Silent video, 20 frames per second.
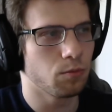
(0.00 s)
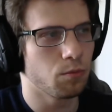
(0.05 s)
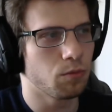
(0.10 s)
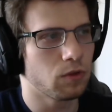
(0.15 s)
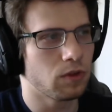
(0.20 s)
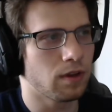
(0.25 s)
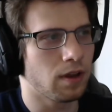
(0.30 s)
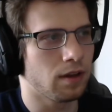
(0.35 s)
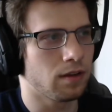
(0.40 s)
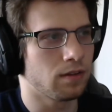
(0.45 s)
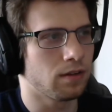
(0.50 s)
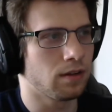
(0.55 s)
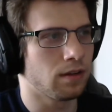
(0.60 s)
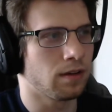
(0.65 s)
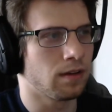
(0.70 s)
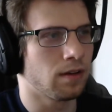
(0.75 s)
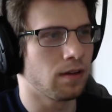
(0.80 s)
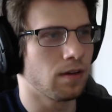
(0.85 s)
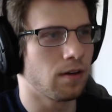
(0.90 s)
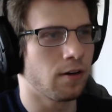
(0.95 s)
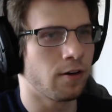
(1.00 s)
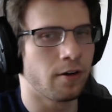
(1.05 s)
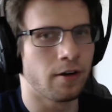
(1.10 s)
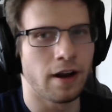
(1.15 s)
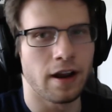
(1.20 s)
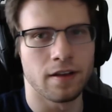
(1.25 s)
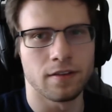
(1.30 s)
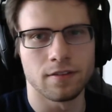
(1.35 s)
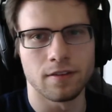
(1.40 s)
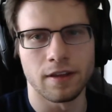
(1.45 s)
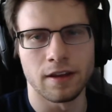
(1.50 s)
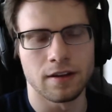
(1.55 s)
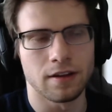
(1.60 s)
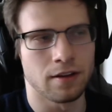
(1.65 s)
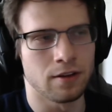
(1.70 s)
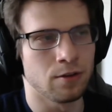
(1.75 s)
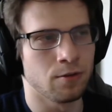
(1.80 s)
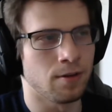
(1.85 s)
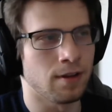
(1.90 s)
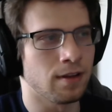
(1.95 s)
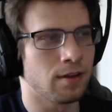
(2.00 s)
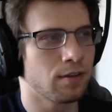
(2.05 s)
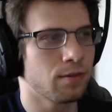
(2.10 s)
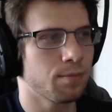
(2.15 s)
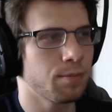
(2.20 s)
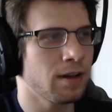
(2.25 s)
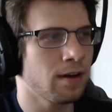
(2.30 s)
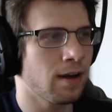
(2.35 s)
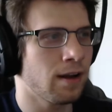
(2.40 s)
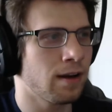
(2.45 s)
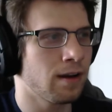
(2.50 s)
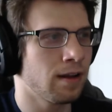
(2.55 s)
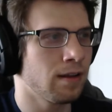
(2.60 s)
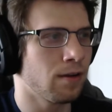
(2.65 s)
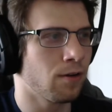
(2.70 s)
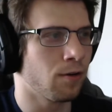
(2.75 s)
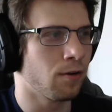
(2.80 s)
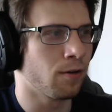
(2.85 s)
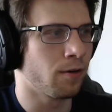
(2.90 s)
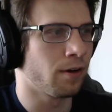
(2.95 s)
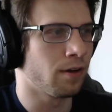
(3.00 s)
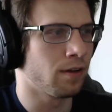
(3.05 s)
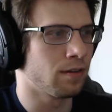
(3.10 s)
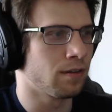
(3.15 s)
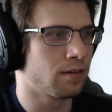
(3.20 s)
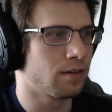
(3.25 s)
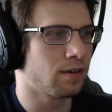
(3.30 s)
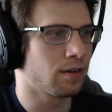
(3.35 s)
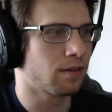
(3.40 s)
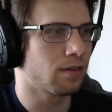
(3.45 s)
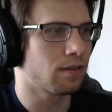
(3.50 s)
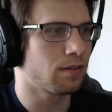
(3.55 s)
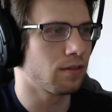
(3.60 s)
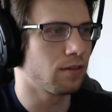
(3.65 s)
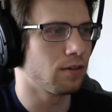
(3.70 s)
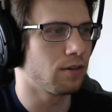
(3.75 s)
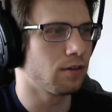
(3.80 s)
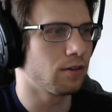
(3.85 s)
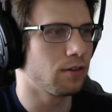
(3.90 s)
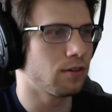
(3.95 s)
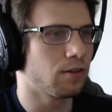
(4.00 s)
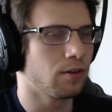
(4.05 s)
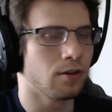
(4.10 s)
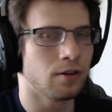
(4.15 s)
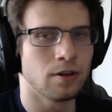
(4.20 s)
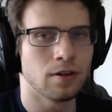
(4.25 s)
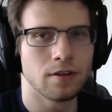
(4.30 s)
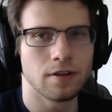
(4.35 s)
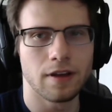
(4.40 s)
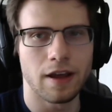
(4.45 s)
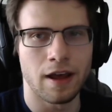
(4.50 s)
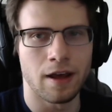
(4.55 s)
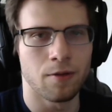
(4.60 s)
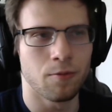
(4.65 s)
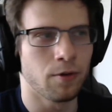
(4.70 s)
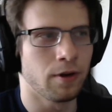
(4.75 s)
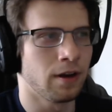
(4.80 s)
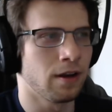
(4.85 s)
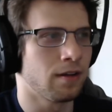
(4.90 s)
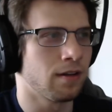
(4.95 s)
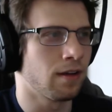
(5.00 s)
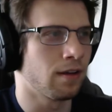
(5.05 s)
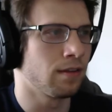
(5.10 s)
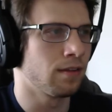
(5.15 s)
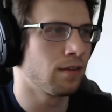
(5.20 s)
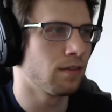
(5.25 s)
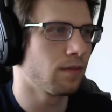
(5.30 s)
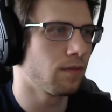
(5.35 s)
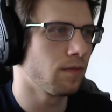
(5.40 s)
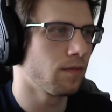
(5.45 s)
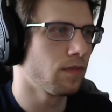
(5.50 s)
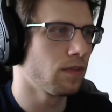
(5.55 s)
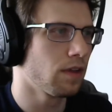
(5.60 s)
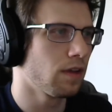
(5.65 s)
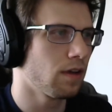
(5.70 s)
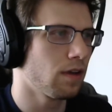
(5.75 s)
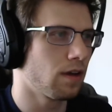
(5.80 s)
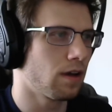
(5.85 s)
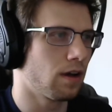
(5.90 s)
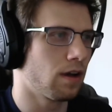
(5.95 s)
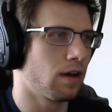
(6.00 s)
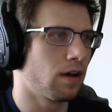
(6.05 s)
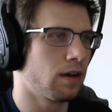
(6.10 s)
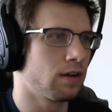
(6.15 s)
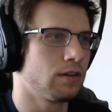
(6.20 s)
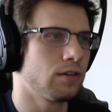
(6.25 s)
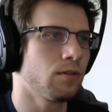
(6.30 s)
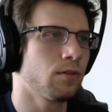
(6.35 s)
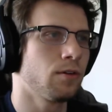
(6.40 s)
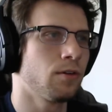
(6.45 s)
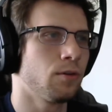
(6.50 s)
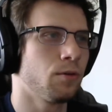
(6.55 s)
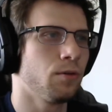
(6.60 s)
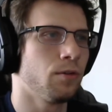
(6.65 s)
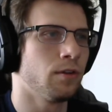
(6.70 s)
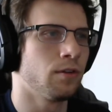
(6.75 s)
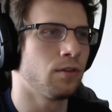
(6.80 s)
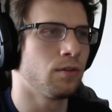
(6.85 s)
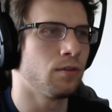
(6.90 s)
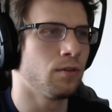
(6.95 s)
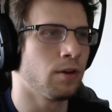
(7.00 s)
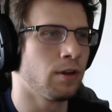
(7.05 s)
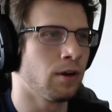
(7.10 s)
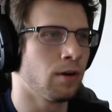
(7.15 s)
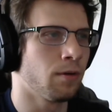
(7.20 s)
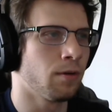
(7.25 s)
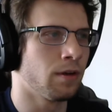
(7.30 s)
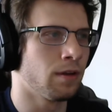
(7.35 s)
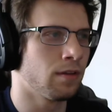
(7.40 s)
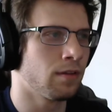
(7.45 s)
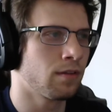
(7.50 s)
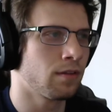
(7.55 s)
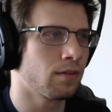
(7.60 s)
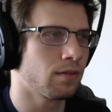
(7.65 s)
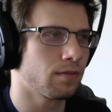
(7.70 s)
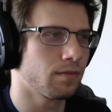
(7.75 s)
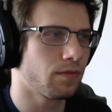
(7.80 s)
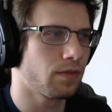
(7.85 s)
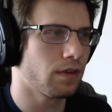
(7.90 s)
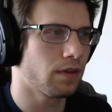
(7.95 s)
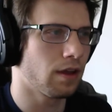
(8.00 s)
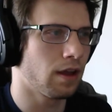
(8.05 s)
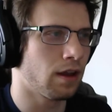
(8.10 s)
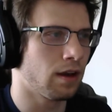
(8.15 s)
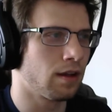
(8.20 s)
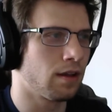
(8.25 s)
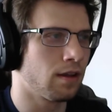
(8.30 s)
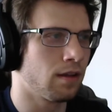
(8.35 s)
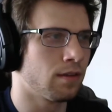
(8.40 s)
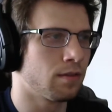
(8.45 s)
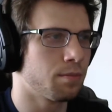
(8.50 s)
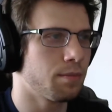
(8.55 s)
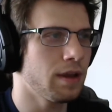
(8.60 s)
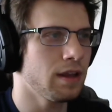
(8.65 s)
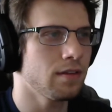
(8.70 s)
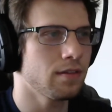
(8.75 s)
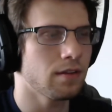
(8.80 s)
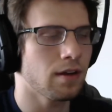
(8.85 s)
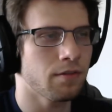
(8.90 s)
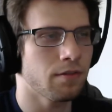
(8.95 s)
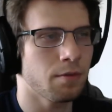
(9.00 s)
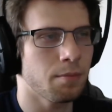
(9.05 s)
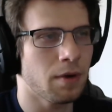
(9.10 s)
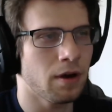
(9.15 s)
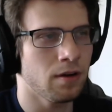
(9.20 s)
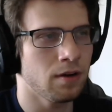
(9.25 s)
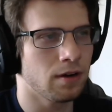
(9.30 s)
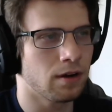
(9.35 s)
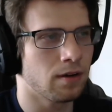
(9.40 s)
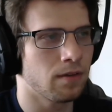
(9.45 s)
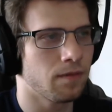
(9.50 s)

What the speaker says: has like a unique spin on it, or is just good at what it does. Don't know who the studio is, and it is based off a manga.